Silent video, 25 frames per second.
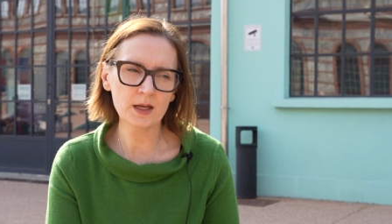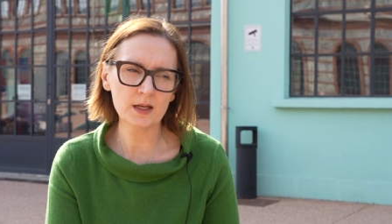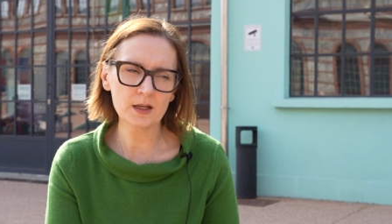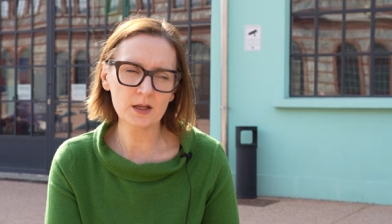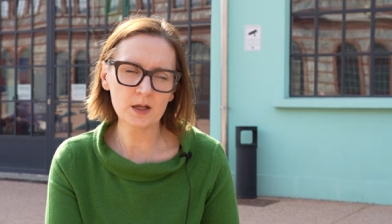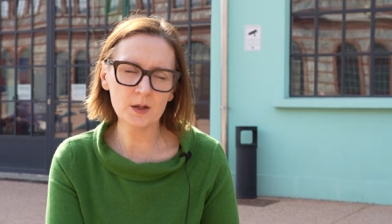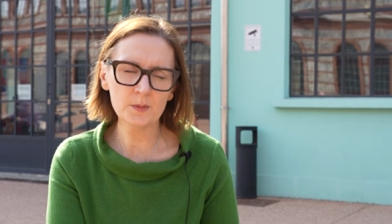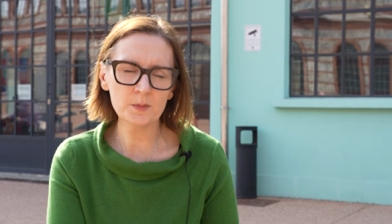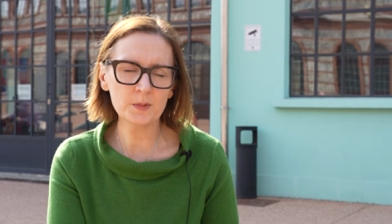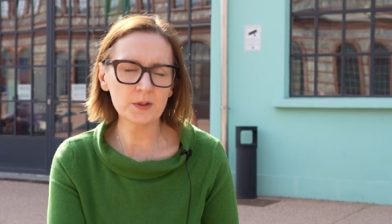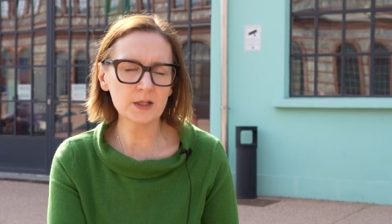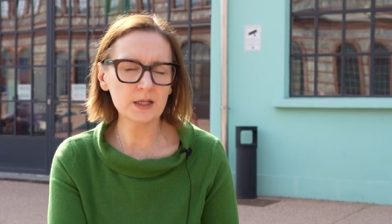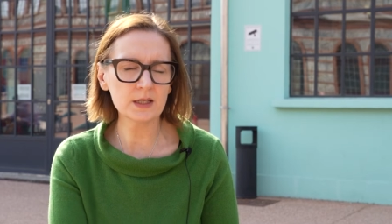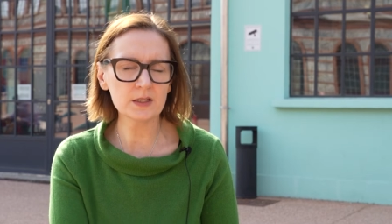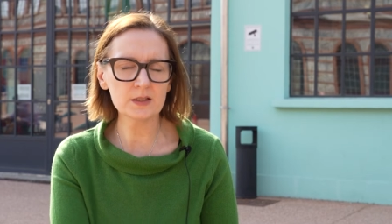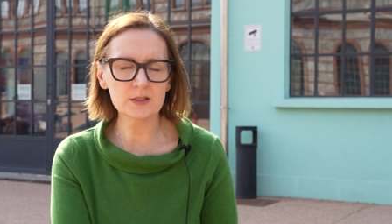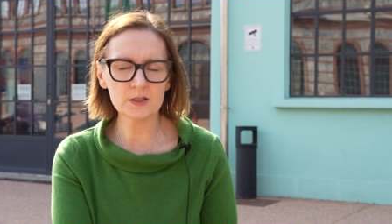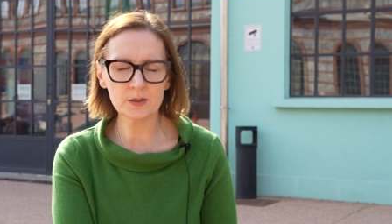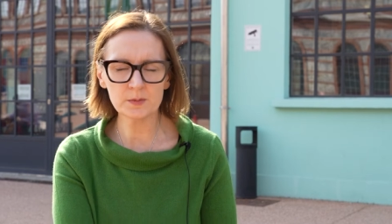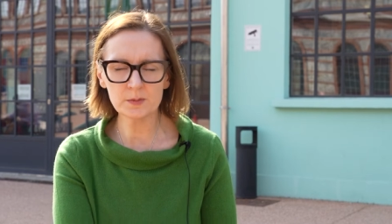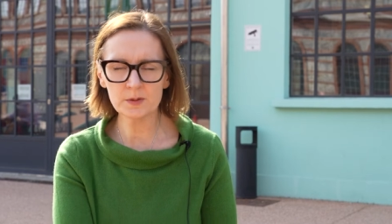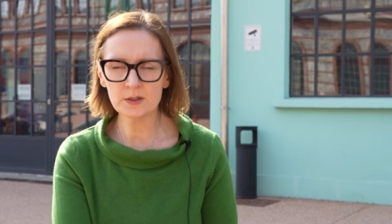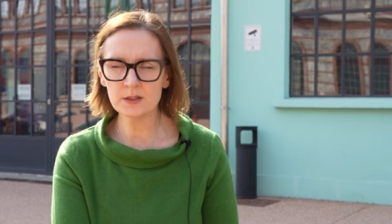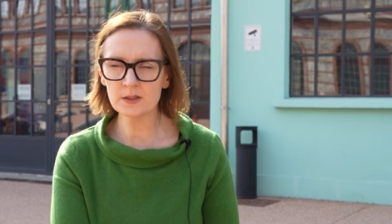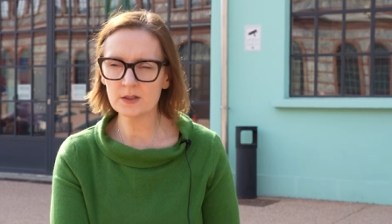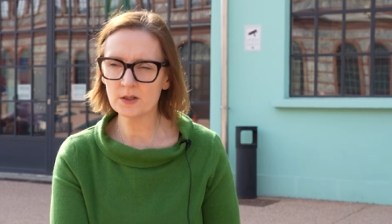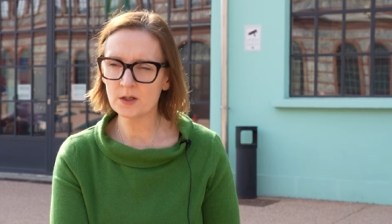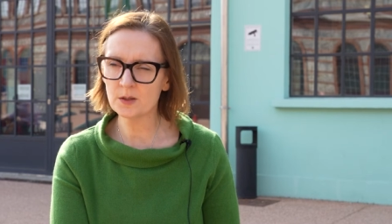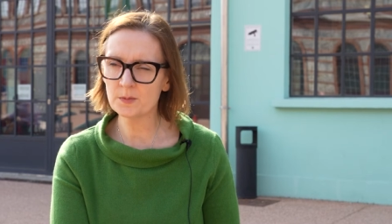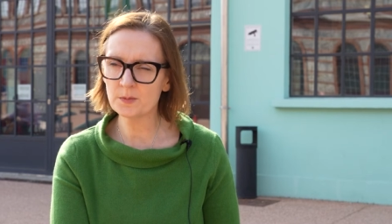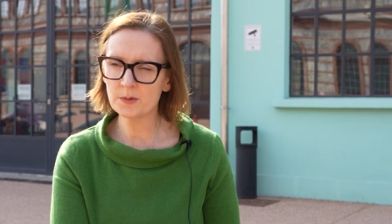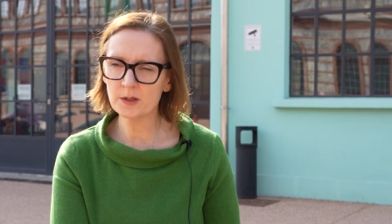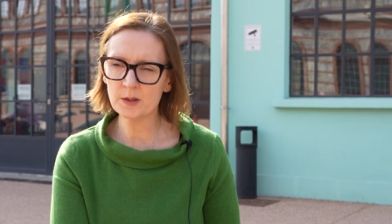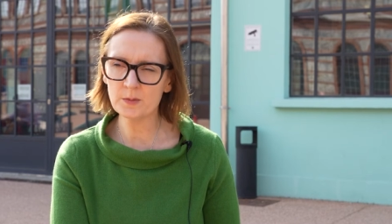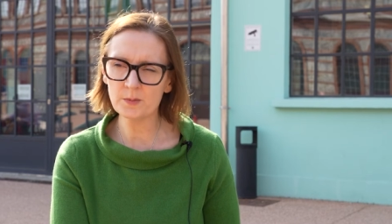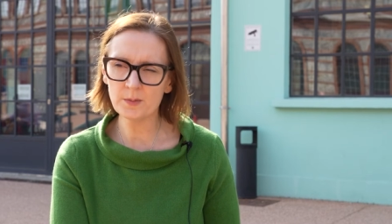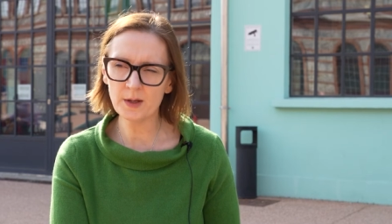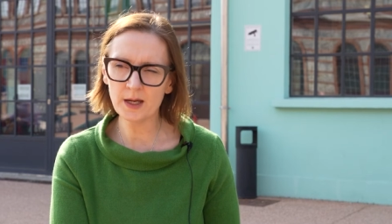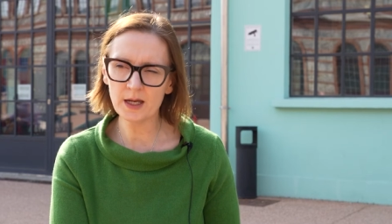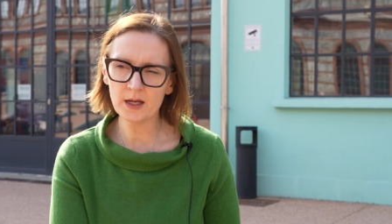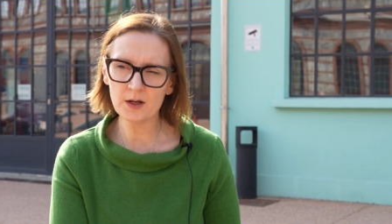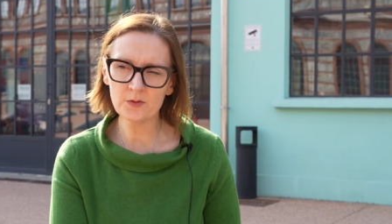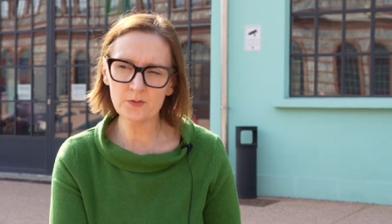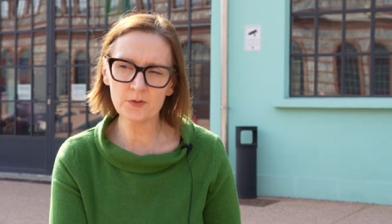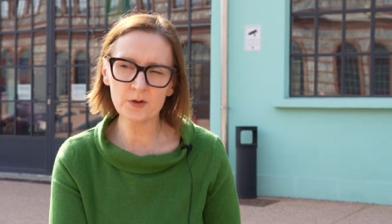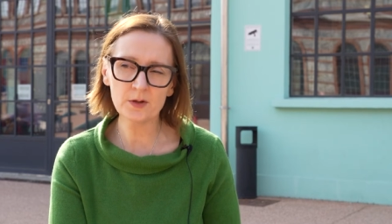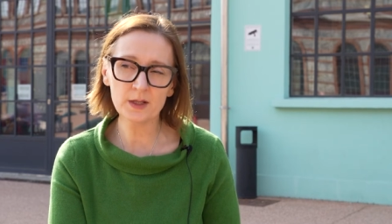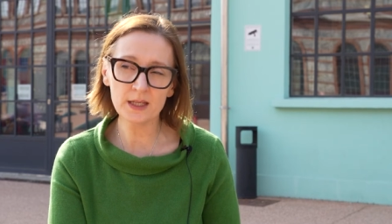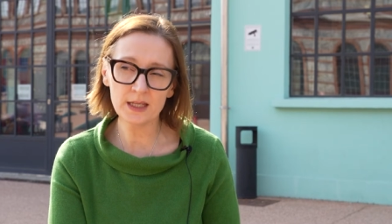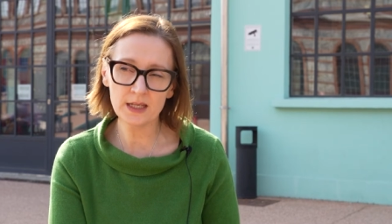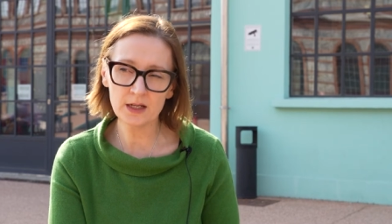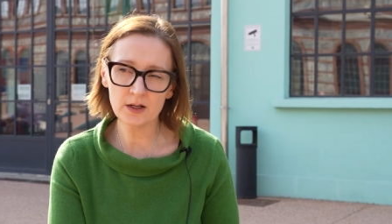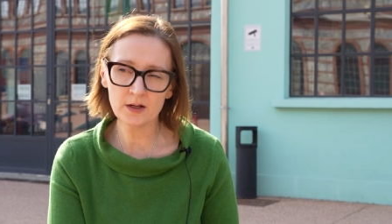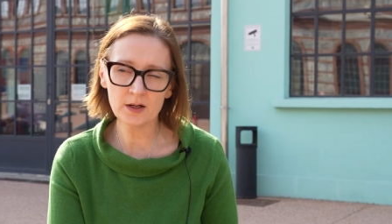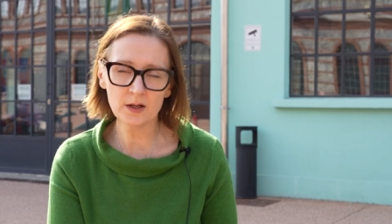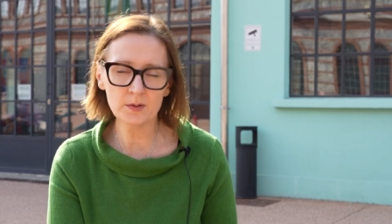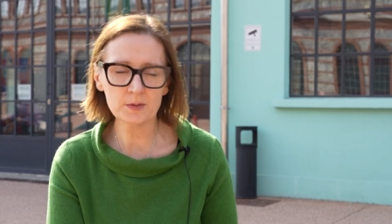company in Dublin called Brown Bag for a year.